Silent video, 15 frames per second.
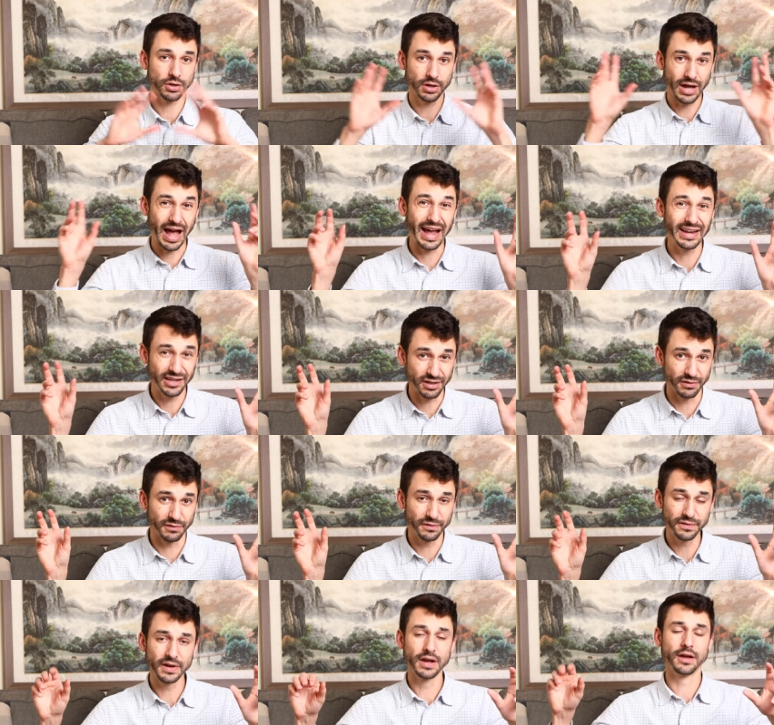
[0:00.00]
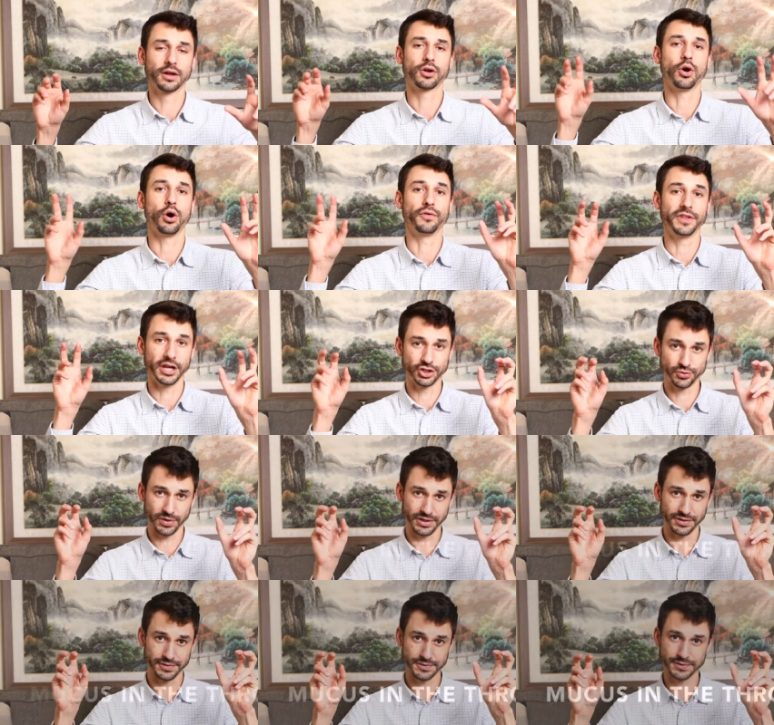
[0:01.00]
kind of call the
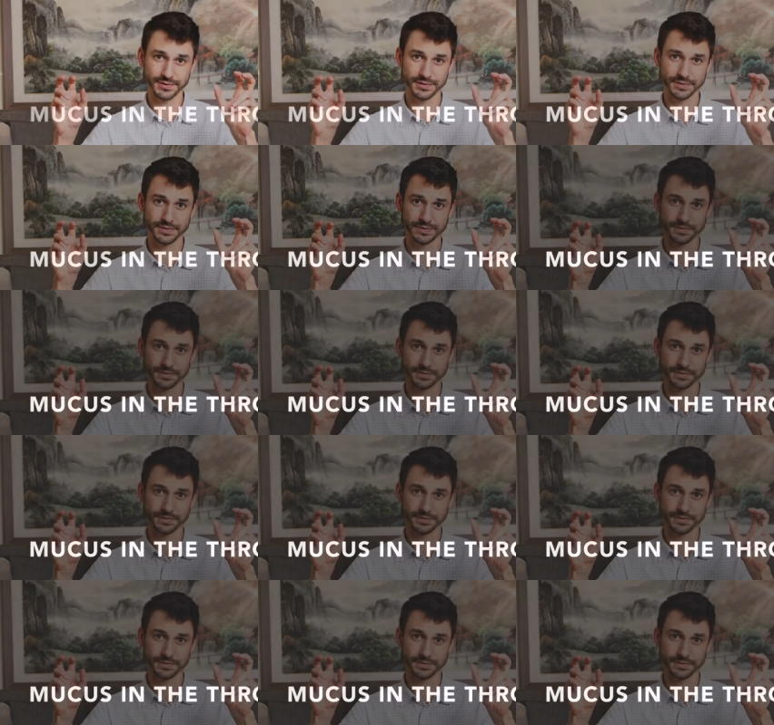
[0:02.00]
adrenals.